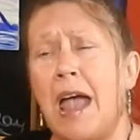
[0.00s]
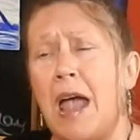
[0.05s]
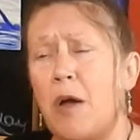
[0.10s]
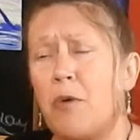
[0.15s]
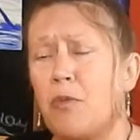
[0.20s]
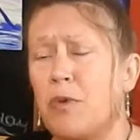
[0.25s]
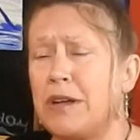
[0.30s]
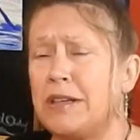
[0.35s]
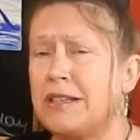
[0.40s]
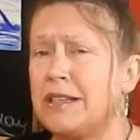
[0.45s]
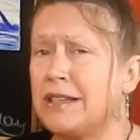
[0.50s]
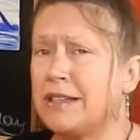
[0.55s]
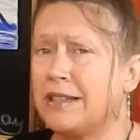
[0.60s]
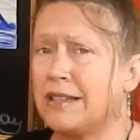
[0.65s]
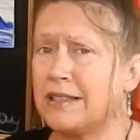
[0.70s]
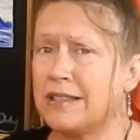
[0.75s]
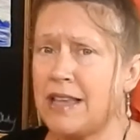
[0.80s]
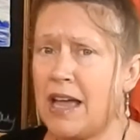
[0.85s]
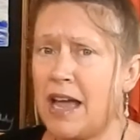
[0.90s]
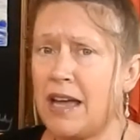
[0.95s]
And we didn't
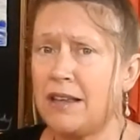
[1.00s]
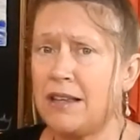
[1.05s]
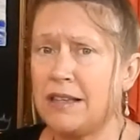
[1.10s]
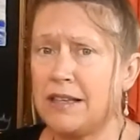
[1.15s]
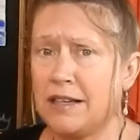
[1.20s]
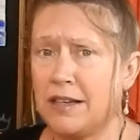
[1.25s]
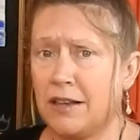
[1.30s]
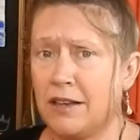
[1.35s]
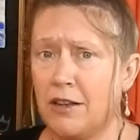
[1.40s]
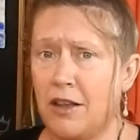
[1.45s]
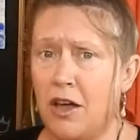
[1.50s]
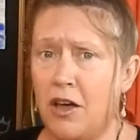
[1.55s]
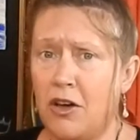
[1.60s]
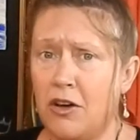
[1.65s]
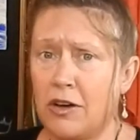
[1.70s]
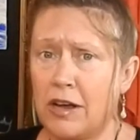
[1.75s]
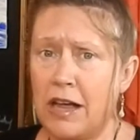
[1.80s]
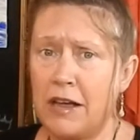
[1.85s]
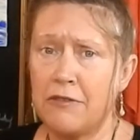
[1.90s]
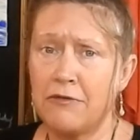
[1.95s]
exactly get
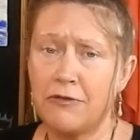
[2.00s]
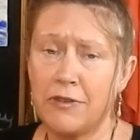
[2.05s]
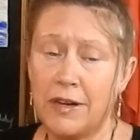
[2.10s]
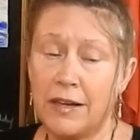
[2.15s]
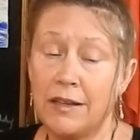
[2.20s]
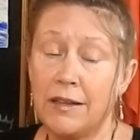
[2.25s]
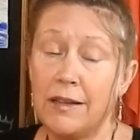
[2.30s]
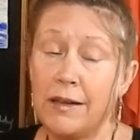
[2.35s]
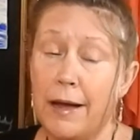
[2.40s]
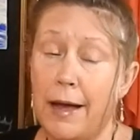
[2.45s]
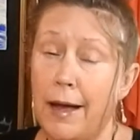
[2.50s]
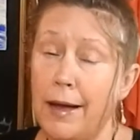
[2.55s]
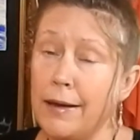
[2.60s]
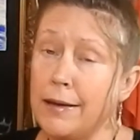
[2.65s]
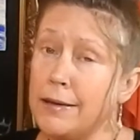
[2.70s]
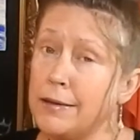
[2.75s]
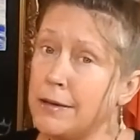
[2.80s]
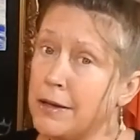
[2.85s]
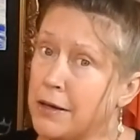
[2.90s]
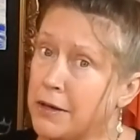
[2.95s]
along. And frankly, I
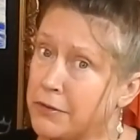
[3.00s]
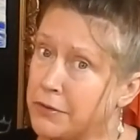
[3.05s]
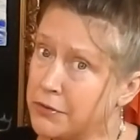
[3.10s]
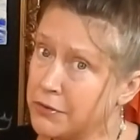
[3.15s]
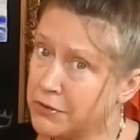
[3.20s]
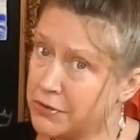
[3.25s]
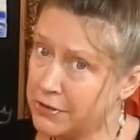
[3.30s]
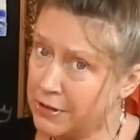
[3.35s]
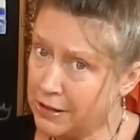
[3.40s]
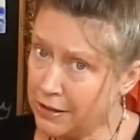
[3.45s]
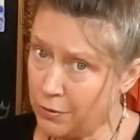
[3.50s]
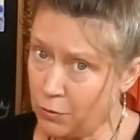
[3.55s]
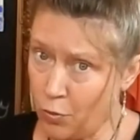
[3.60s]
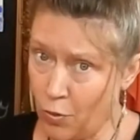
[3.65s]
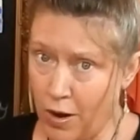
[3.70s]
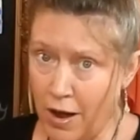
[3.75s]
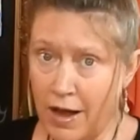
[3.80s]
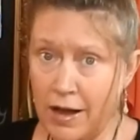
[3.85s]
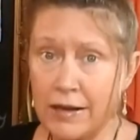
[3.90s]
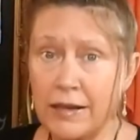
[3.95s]
can
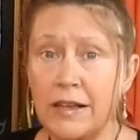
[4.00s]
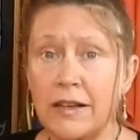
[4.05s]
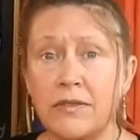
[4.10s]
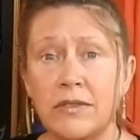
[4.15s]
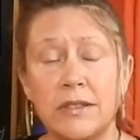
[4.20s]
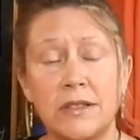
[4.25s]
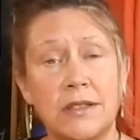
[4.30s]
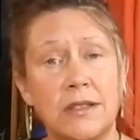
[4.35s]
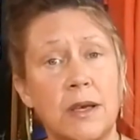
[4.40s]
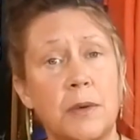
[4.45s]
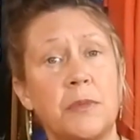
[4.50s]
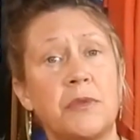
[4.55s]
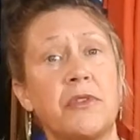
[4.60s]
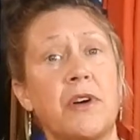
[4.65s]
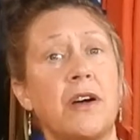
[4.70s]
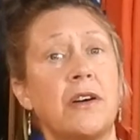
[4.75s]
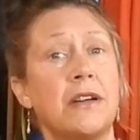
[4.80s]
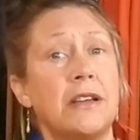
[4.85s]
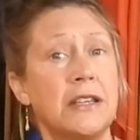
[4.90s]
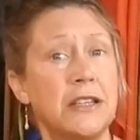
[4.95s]
understand why, given some of
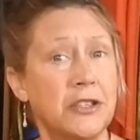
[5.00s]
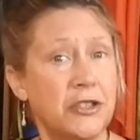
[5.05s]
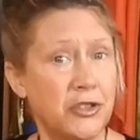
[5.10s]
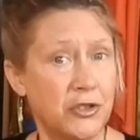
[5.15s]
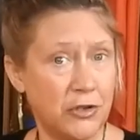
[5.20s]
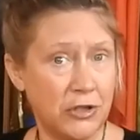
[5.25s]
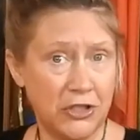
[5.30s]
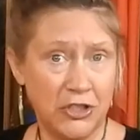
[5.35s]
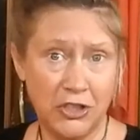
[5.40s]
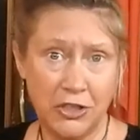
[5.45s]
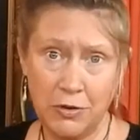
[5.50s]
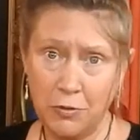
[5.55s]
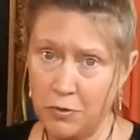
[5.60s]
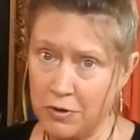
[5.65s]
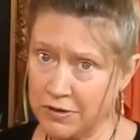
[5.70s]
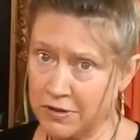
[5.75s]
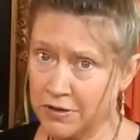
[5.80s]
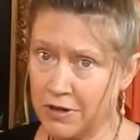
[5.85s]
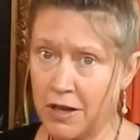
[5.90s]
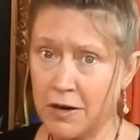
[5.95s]
our history. She
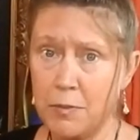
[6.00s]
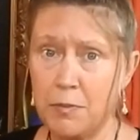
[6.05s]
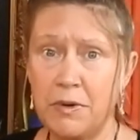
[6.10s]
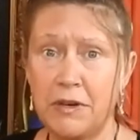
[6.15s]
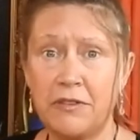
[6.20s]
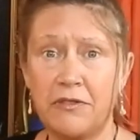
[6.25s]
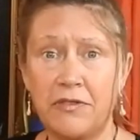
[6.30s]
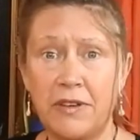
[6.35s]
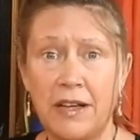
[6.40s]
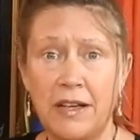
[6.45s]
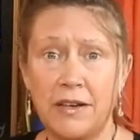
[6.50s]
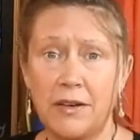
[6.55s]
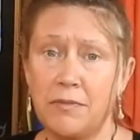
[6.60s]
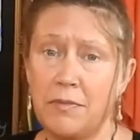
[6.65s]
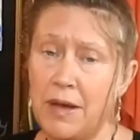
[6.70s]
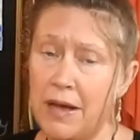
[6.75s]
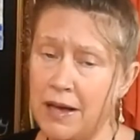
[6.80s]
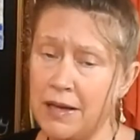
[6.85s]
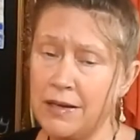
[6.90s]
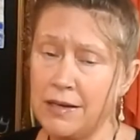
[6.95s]
was not a big fan
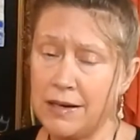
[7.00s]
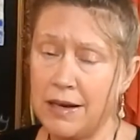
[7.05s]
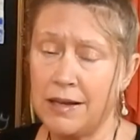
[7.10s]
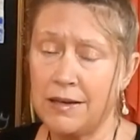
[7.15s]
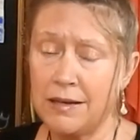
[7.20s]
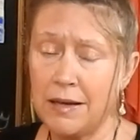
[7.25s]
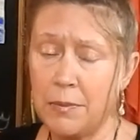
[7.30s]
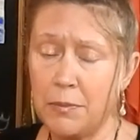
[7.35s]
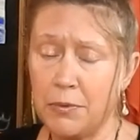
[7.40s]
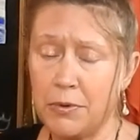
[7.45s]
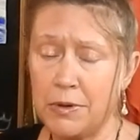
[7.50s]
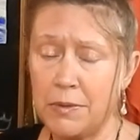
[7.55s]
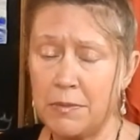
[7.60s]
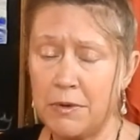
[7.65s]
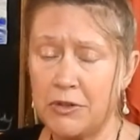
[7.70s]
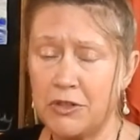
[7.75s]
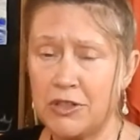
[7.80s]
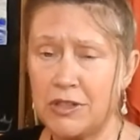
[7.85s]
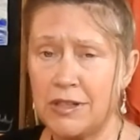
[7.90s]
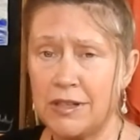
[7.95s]
of mine, and I pretty
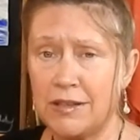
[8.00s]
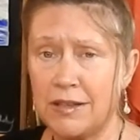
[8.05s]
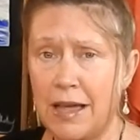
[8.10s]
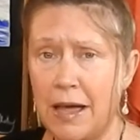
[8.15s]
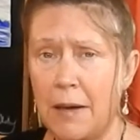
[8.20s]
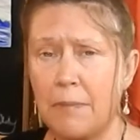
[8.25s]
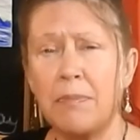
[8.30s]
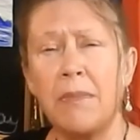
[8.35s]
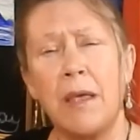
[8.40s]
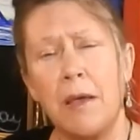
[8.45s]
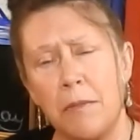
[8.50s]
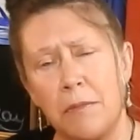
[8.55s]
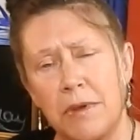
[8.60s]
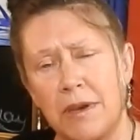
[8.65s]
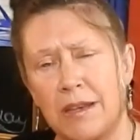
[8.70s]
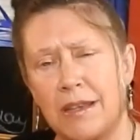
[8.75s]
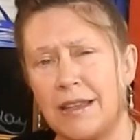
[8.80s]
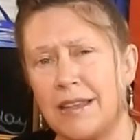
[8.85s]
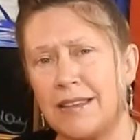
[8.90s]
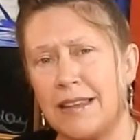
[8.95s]
much get that.
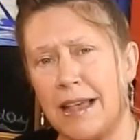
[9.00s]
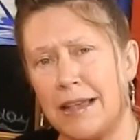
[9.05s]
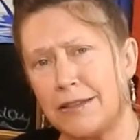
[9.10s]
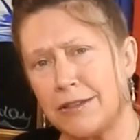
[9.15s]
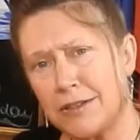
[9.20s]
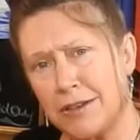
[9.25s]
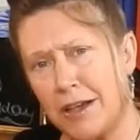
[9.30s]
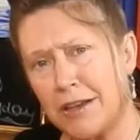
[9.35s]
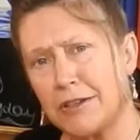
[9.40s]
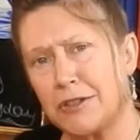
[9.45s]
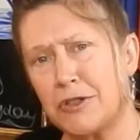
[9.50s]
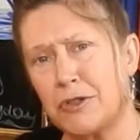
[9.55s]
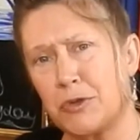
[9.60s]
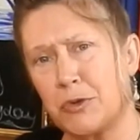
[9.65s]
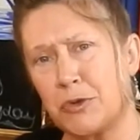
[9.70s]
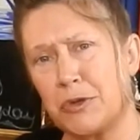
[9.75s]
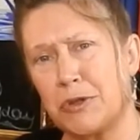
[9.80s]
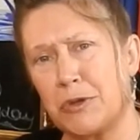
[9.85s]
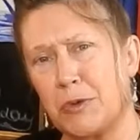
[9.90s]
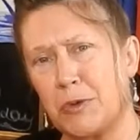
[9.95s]
But again, that's not a
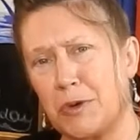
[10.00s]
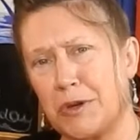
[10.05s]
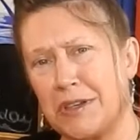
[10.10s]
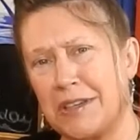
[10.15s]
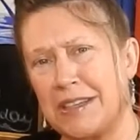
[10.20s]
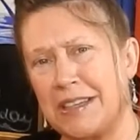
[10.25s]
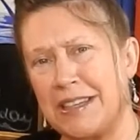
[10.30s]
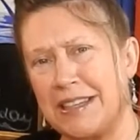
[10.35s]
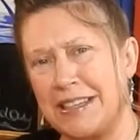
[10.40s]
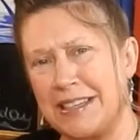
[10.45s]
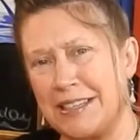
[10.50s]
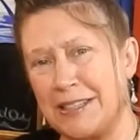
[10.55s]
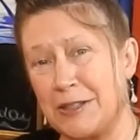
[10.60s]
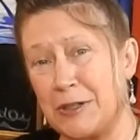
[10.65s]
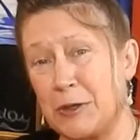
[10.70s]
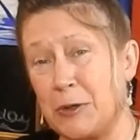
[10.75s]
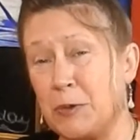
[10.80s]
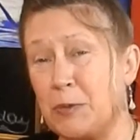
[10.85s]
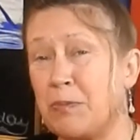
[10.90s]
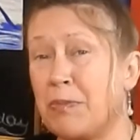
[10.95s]
story that we're going to get
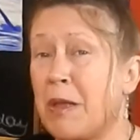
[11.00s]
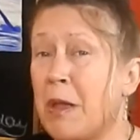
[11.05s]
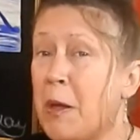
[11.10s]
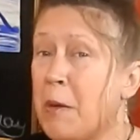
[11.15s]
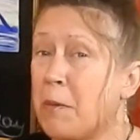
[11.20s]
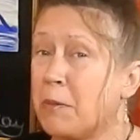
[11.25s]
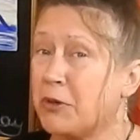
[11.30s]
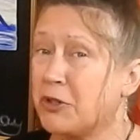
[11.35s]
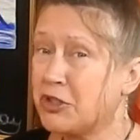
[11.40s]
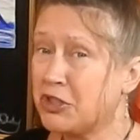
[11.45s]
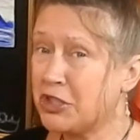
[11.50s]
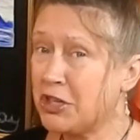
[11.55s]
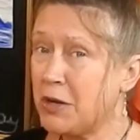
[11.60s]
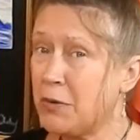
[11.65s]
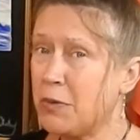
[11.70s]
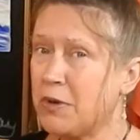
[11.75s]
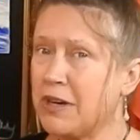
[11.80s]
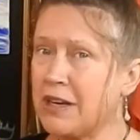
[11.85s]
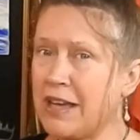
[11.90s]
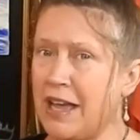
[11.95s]
into. But she
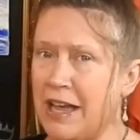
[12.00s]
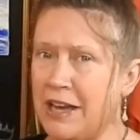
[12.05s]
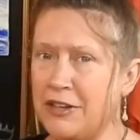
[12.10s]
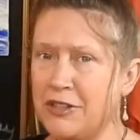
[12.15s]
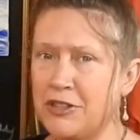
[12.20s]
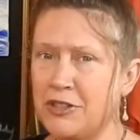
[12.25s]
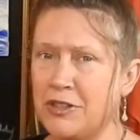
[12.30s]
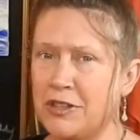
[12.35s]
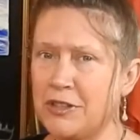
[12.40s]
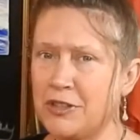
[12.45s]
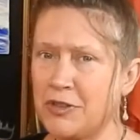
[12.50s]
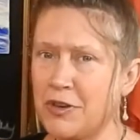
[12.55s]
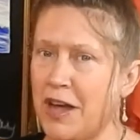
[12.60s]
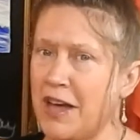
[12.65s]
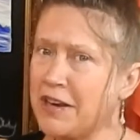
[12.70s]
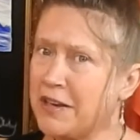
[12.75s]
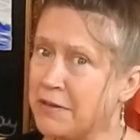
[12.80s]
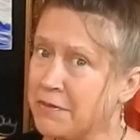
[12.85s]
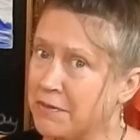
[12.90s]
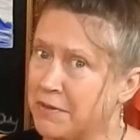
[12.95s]
would occasionally
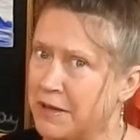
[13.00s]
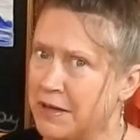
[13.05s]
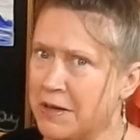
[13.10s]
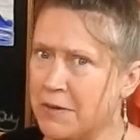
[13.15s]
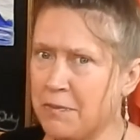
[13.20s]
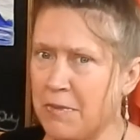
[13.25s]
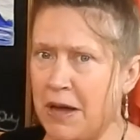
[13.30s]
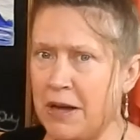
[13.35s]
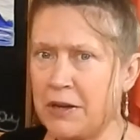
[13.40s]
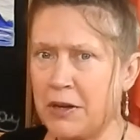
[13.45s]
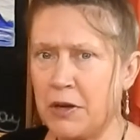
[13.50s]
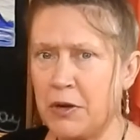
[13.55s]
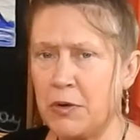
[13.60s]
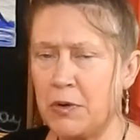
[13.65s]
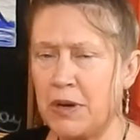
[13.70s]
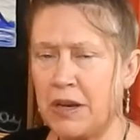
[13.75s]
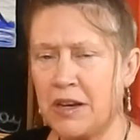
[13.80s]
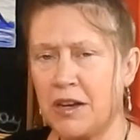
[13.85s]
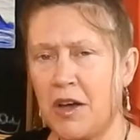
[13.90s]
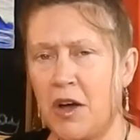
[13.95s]
try to get my
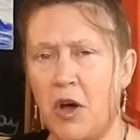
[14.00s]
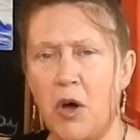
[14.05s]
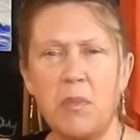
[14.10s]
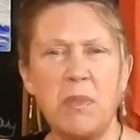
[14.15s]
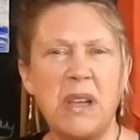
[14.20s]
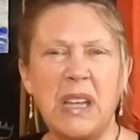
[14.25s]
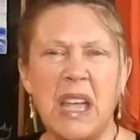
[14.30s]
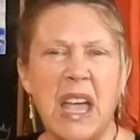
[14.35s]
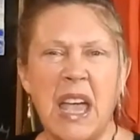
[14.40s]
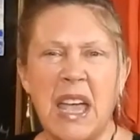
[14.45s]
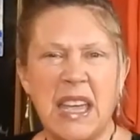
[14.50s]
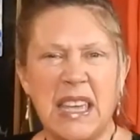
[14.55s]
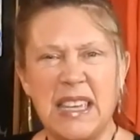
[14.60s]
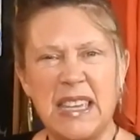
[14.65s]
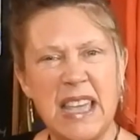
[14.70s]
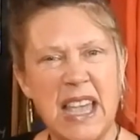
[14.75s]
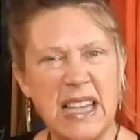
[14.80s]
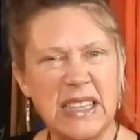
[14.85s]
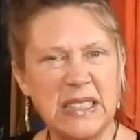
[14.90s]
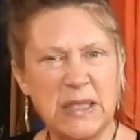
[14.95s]
goat and call me,
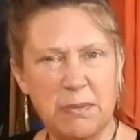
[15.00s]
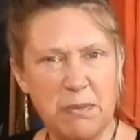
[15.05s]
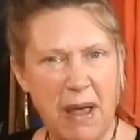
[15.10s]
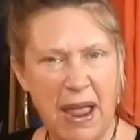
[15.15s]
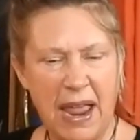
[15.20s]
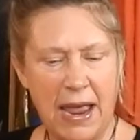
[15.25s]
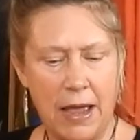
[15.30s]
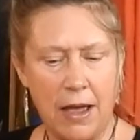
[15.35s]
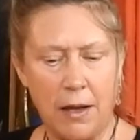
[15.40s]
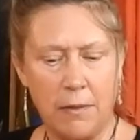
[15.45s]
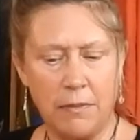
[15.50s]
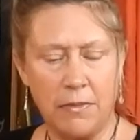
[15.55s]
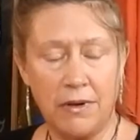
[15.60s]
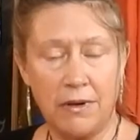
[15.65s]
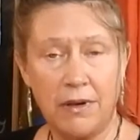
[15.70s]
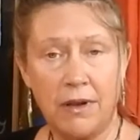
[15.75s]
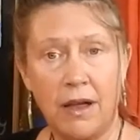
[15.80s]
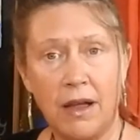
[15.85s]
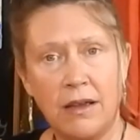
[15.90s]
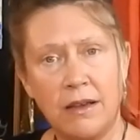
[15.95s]
"Yes, ma'am."
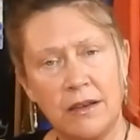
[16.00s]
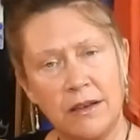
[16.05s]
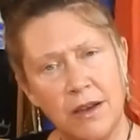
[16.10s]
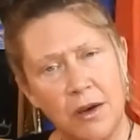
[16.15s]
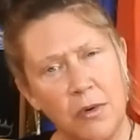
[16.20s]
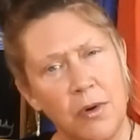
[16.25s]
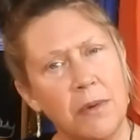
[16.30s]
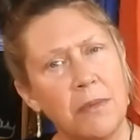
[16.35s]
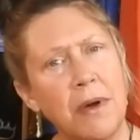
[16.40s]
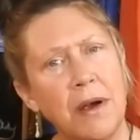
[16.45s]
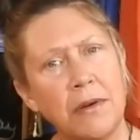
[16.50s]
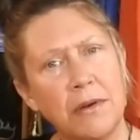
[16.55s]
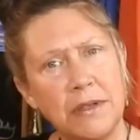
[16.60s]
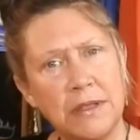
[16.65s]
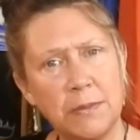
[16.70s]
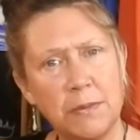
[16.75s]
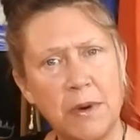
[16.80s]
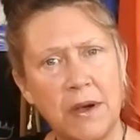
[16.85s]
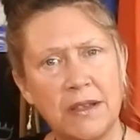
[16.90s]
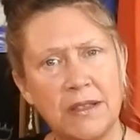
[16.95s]
And you know what my
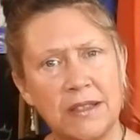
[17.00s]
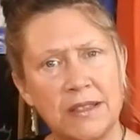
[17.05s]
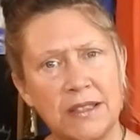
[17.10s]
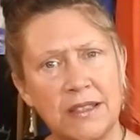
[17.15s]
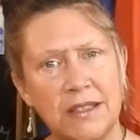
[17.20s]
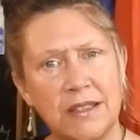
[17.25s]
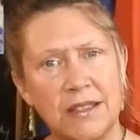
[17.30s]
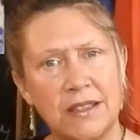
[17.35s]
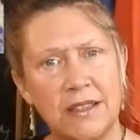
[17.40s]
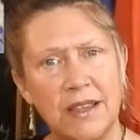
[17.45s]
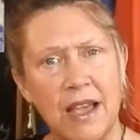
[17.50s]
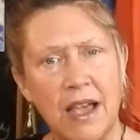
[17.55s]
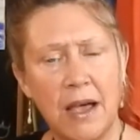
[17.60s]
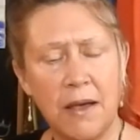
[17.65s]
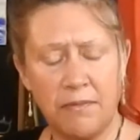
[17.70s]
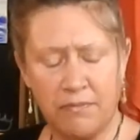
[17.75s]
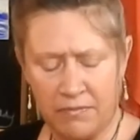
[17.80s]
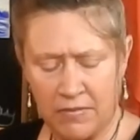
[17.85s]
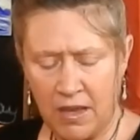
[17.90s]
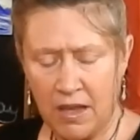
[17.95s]
response is to
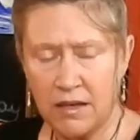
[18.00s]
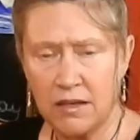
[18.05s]
that?